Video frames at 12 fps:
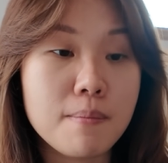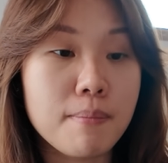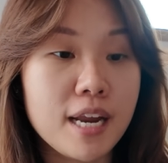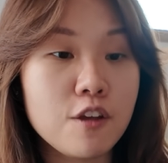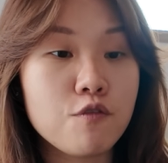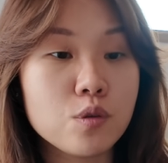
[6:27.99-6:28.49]

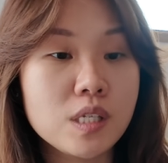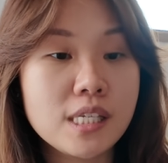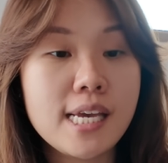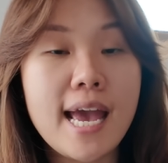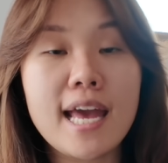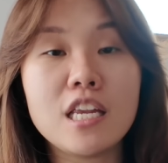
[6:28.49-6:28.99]
but if you
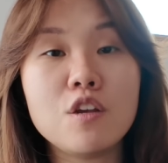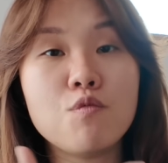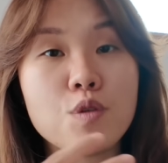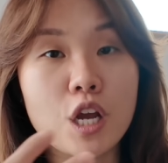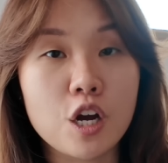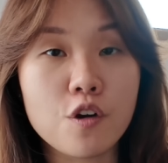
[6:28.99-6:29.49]
see any
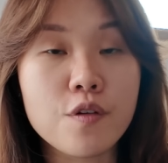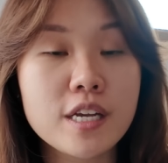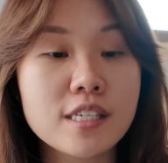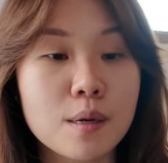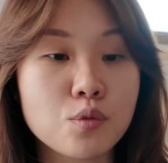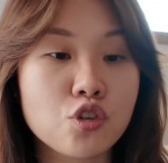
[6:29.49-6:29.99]
recurring
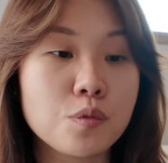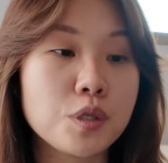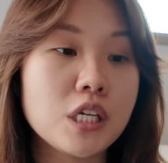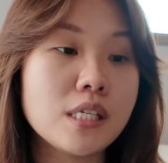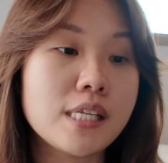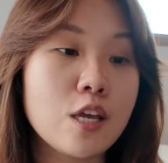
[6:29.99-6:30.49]

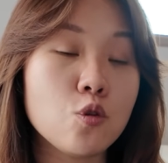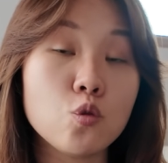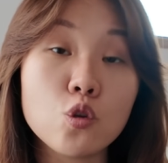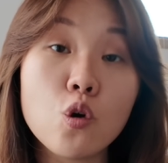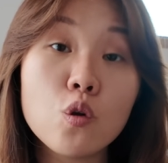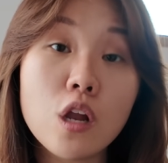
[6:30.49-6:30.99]
subscriptions that you
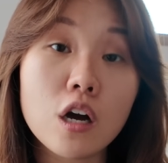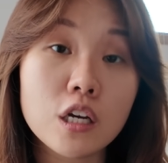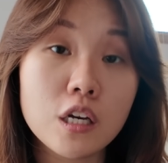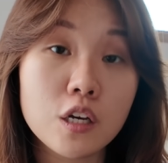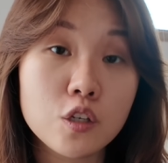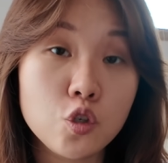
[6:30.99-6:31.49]
no
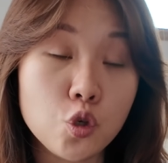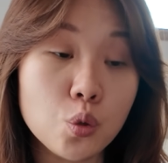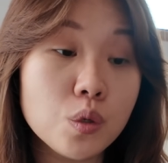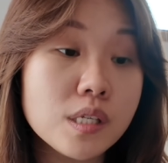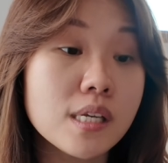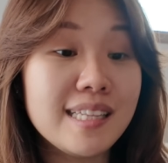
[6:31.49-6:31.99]
longer use,